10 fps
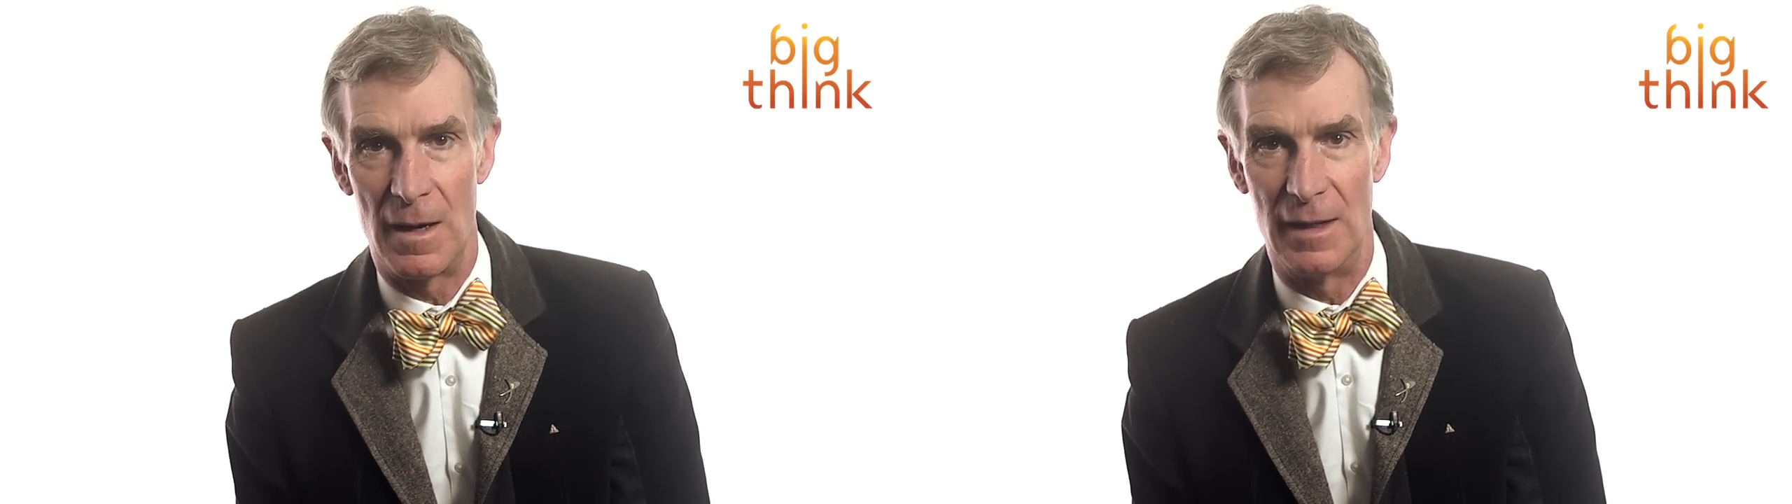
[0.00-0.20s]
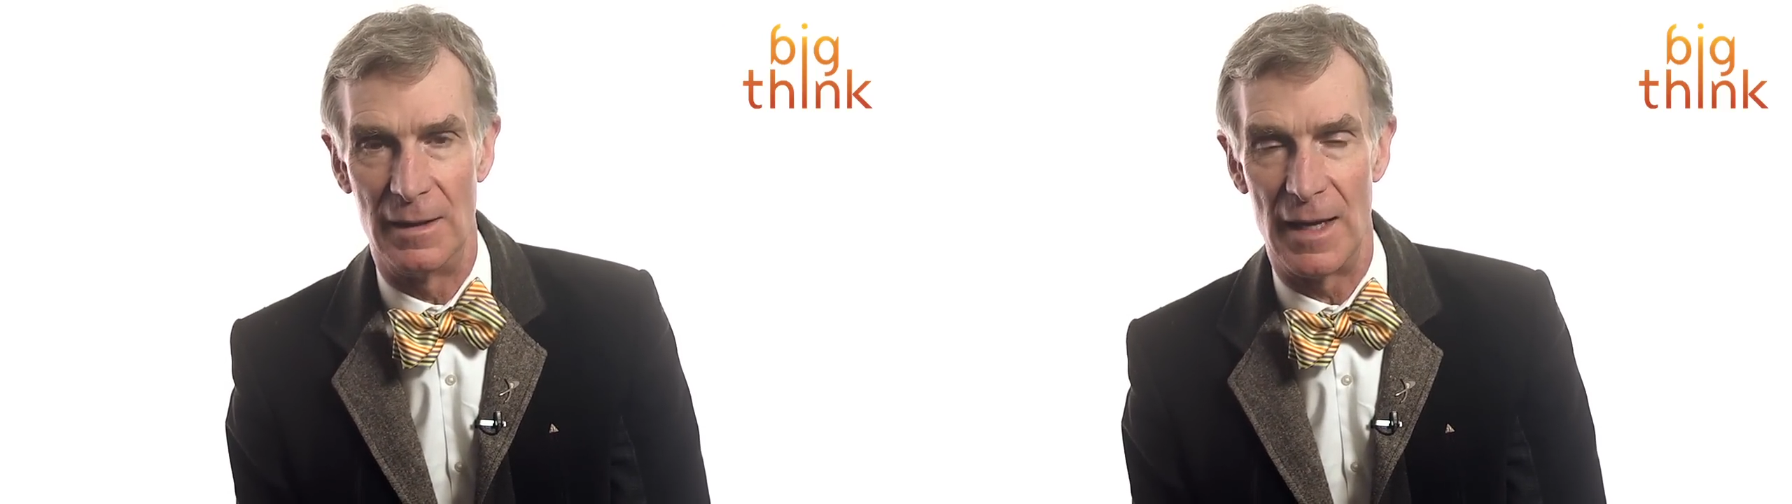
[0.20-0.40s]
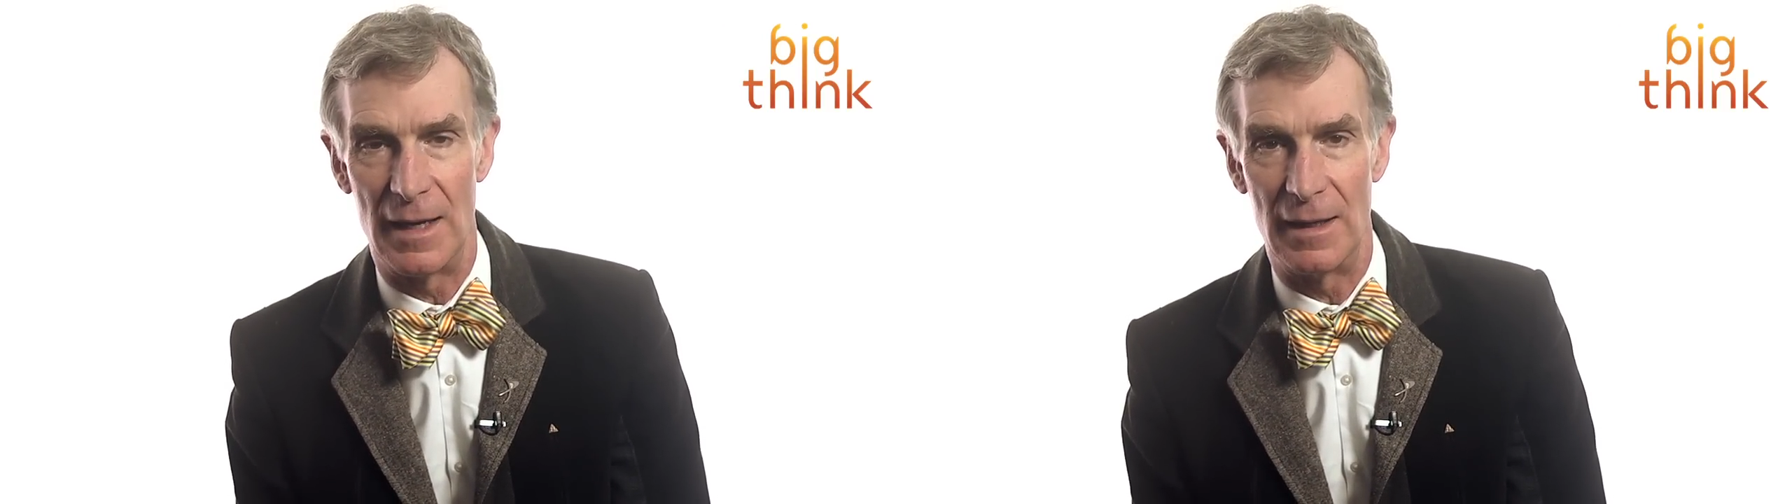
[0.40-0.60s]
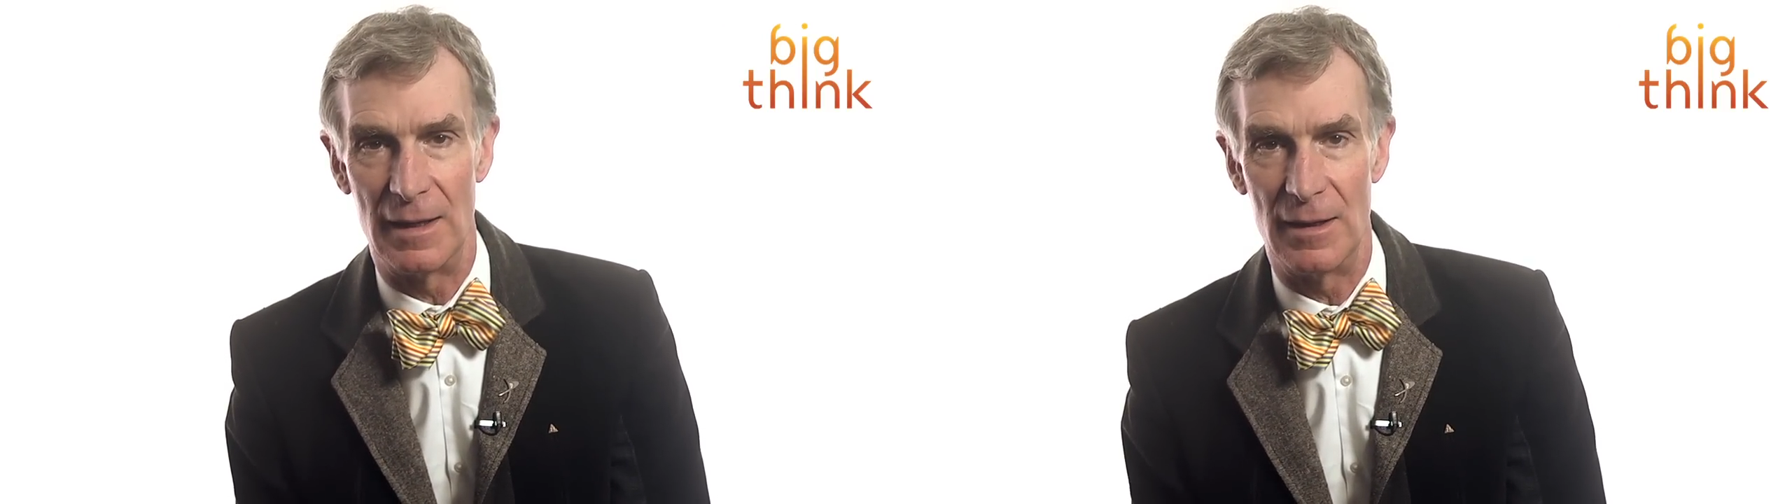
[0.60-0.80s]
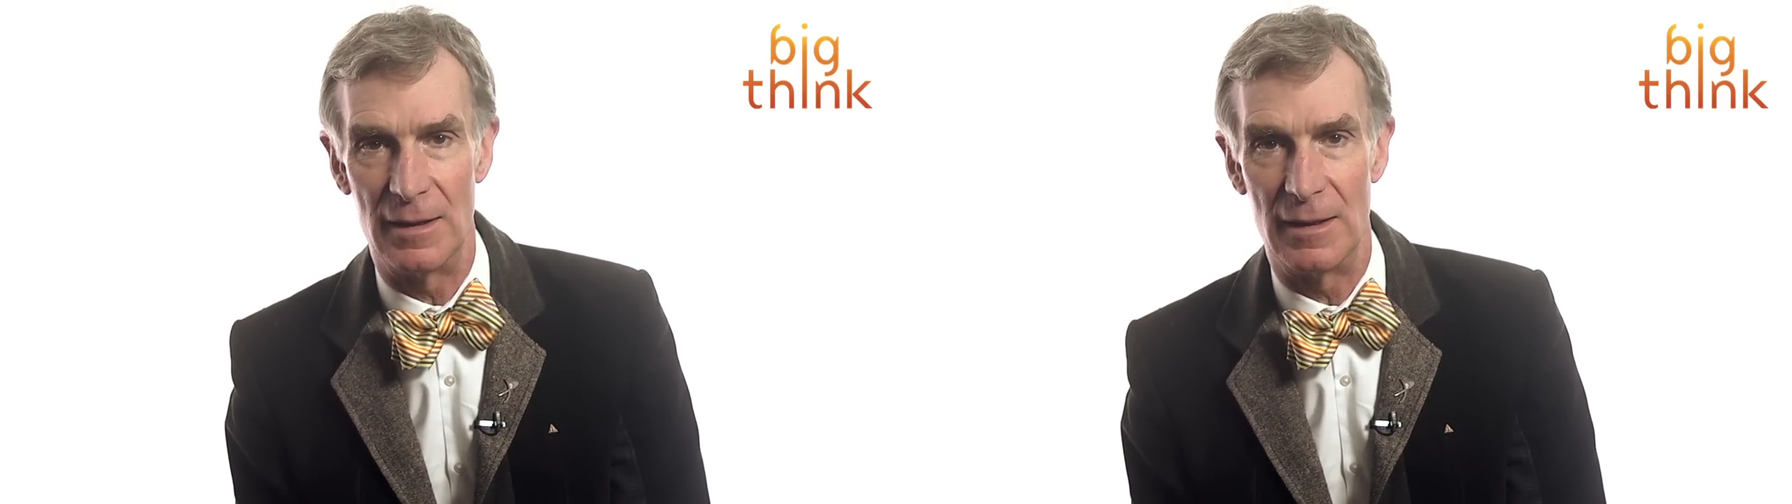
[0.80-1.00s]
and they
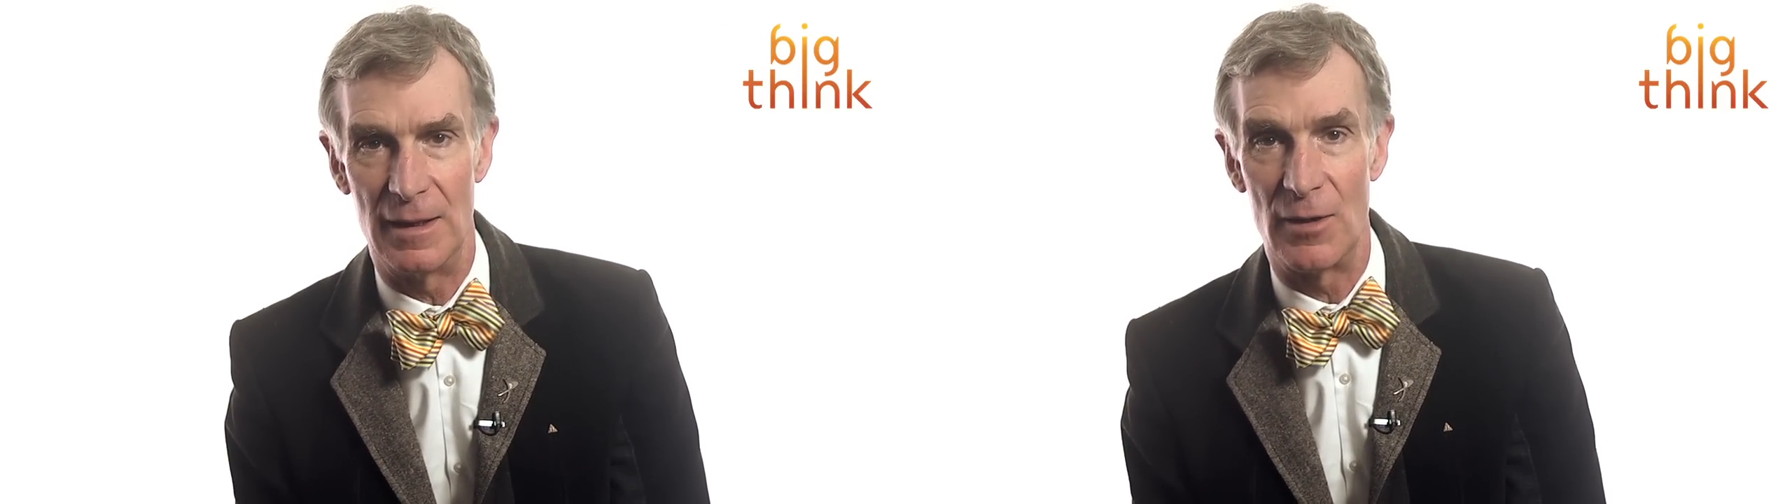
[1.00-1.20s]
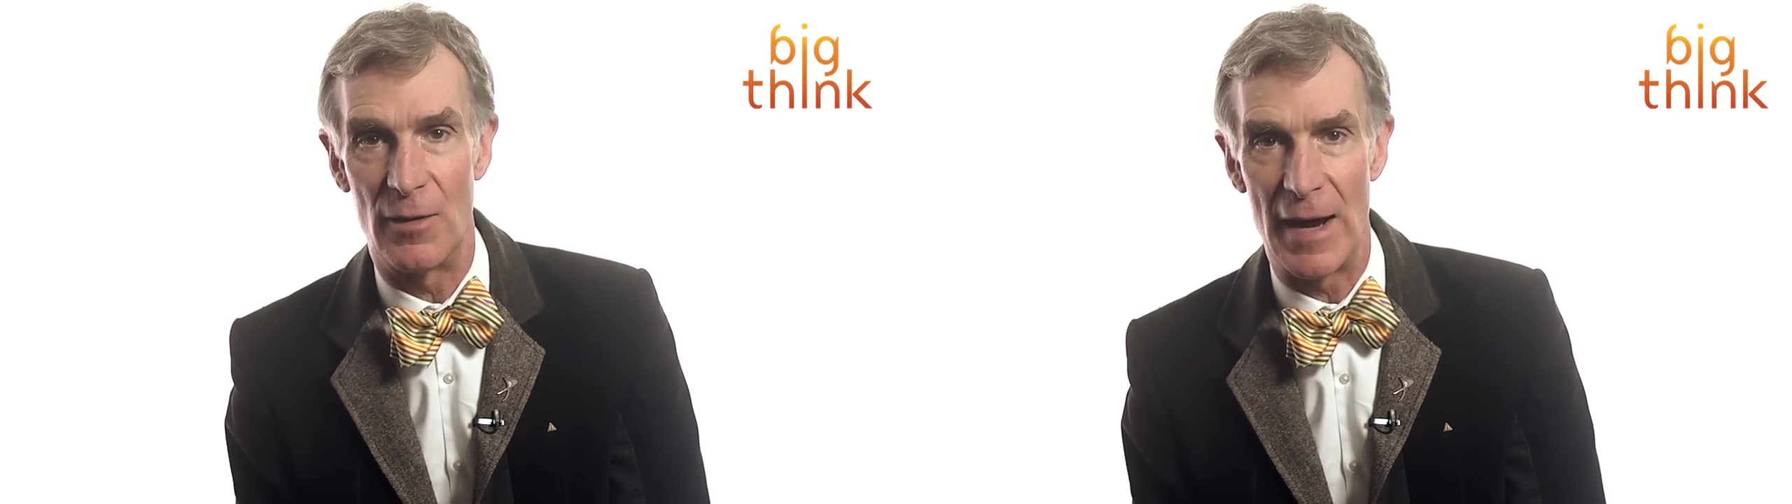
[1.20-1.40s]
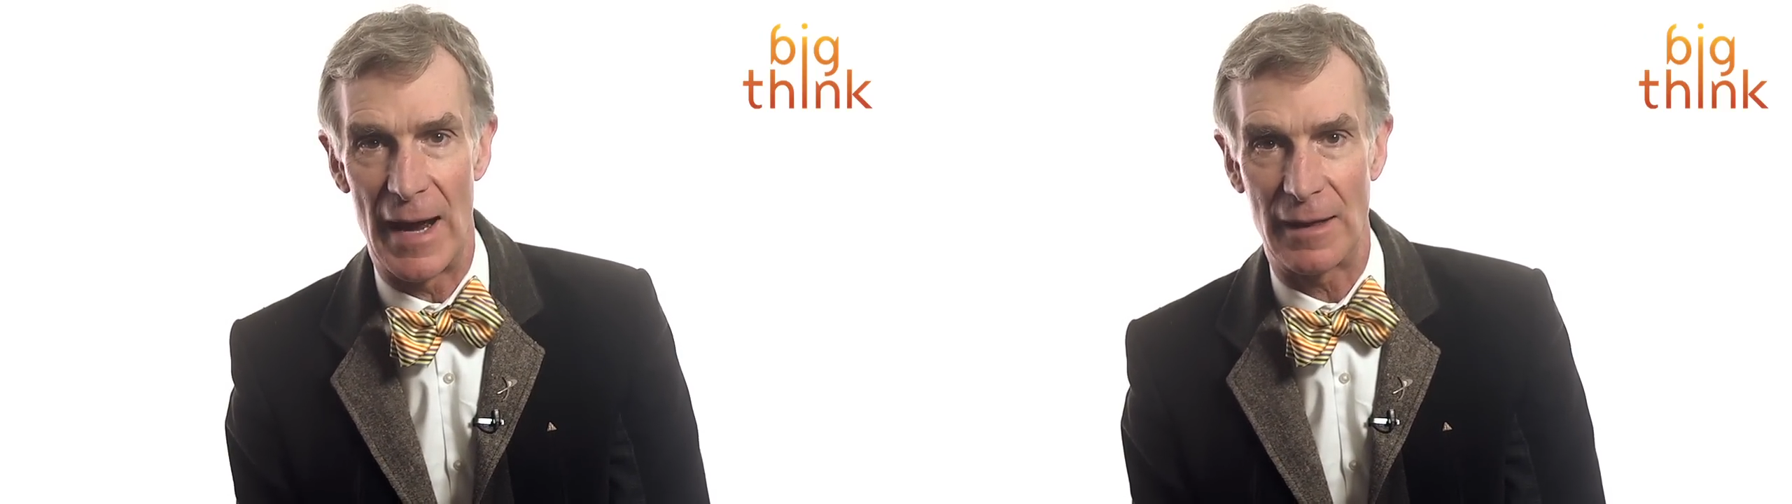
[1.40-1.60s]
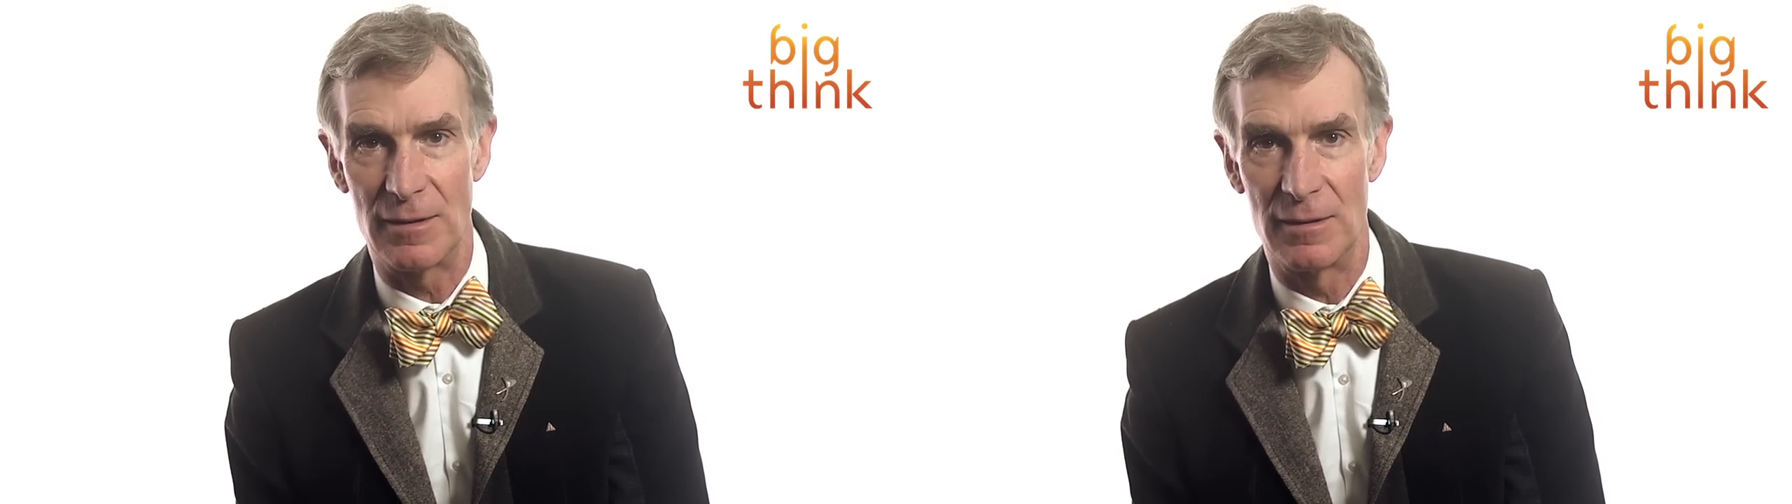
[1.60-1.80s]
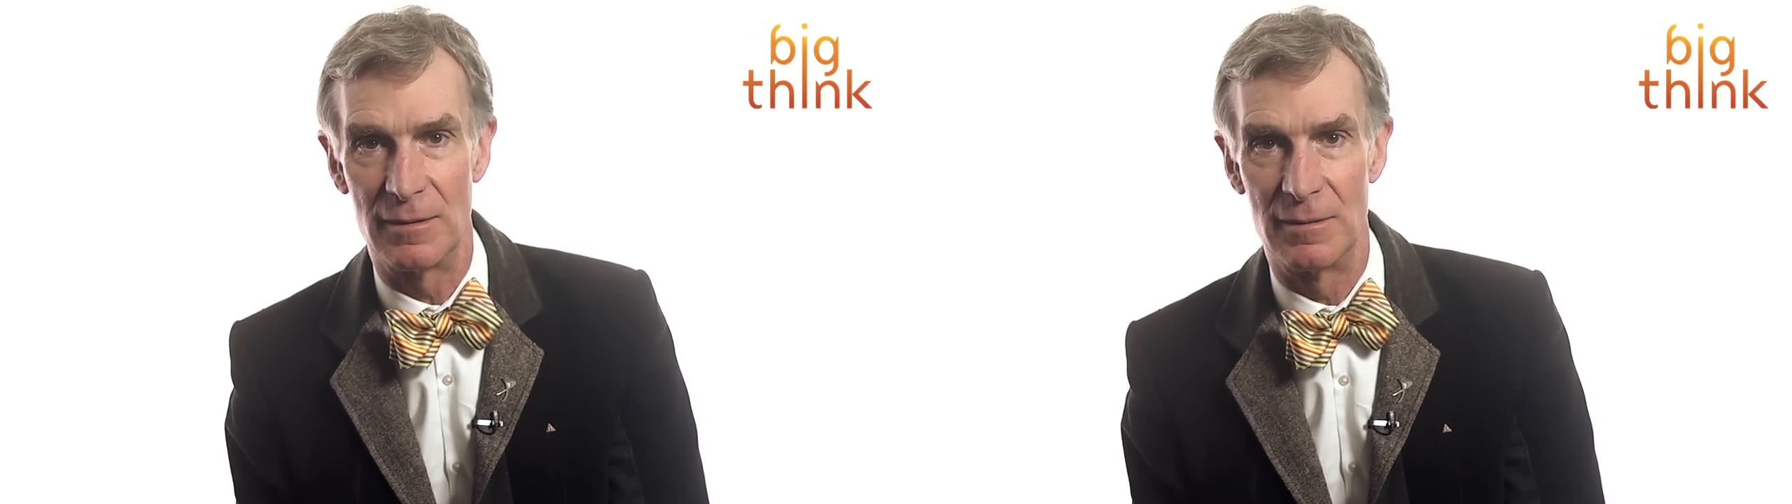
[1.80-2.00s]
interact,